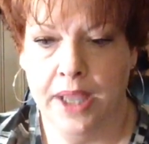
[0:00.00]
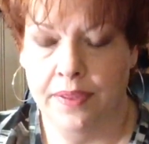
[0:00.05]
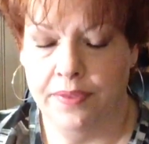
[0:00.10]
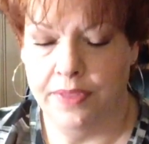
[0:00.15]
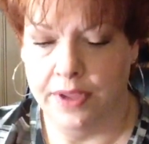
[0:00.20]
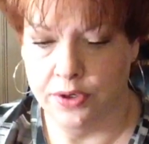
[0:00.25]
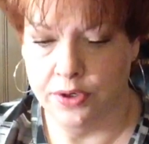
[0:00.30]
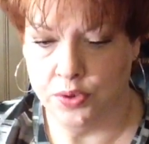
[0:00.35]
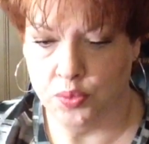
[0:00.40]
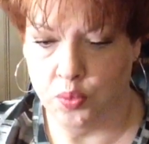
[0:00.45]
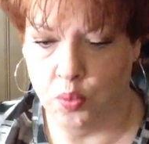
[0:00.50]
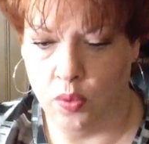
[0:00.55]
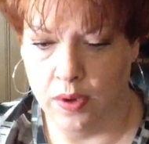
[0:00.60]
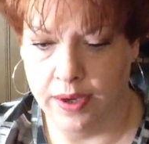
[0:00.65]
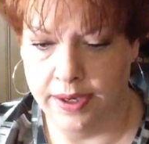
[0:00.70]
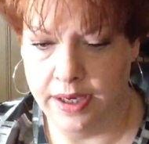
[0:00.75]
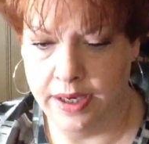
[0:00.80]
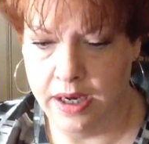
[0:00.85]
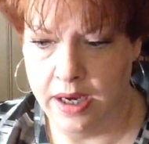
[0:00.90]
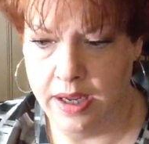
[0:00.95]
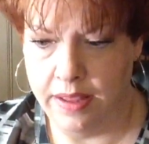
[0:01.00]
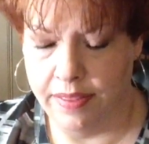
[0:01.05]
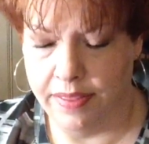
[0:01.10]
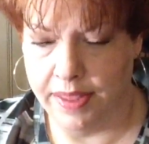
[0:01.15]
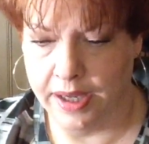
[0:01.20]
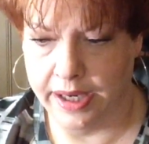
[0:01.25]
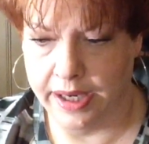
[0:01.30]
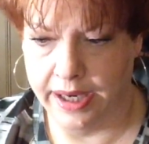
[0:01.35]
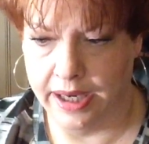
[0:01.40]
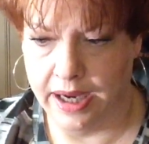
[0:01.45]
There's one that
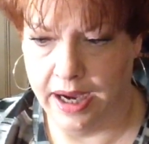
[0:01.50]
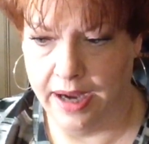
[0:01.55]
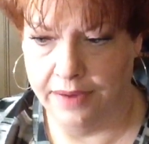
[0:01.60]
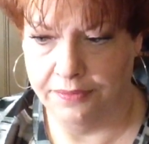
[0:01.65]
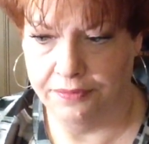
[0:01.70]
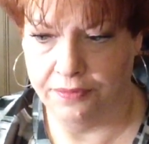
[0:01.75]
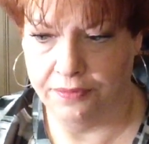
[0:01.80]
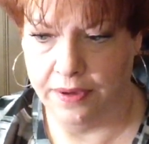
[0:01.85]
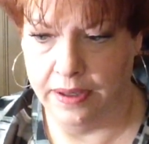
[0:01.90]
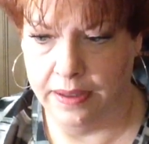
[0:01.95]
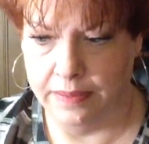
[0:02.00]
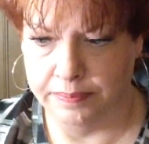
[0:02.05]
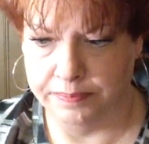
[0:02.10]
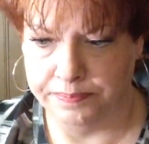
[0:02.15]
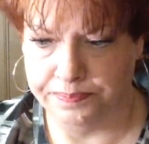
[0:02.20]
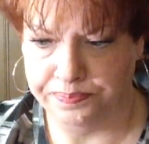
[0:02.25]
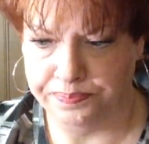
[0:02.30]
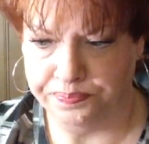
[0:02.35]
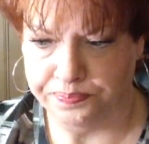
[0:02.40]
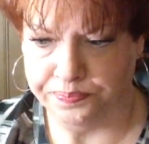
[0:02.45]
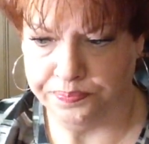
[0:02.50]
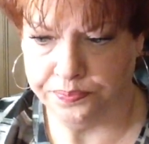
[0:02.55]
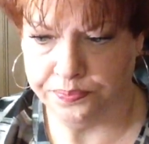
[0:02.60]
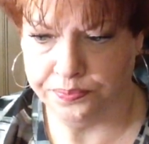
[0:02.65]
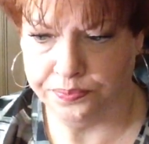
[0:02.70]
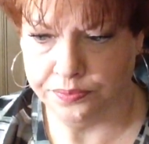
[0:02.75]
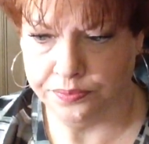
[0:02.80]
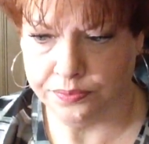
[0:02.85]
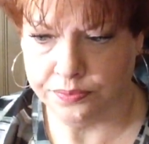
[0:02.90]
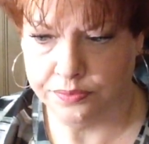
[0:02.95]
I got from
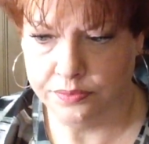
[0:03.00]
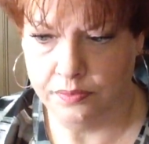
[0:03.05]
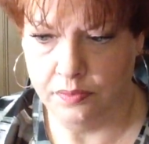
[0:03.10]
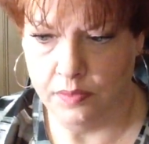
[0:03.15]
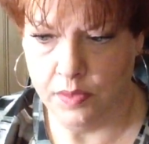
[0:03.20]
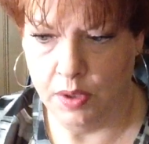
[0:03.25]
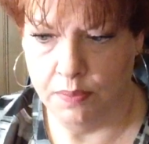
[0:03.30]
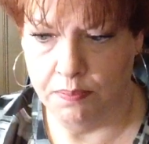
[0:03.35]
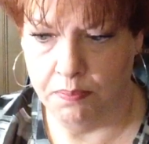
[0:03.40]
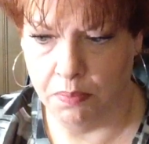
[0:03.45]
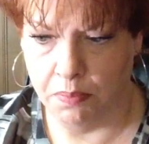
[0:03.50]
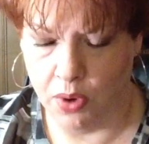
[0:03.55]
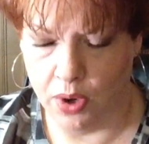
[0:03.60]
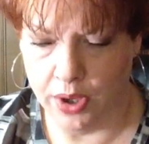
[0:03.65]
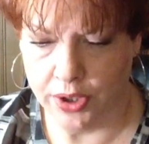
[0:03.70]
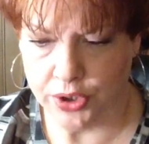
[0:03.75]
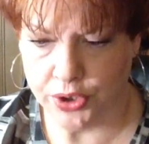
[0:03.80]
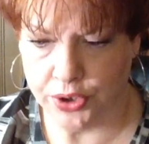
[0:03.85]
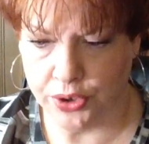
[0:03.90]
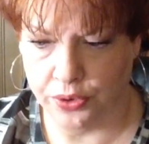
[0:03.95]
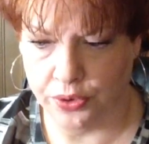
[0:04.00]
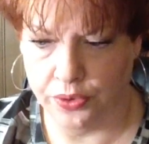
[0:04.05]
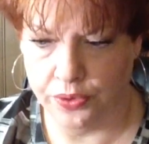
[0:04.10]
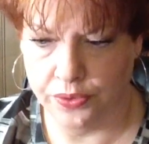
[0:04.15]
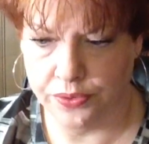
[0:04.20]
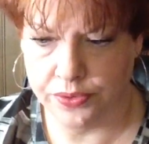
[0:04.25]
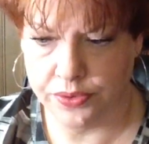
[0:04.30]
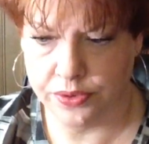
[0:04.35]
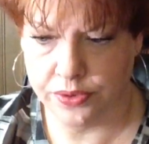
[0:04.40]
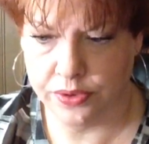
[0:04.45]

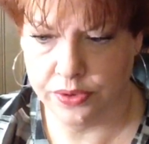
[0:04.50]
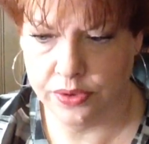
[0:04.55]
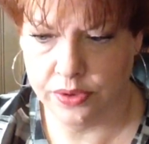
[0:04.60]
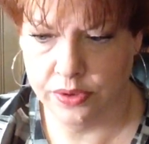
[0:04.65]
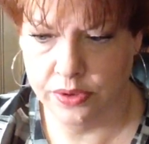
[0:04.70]
Marshall's.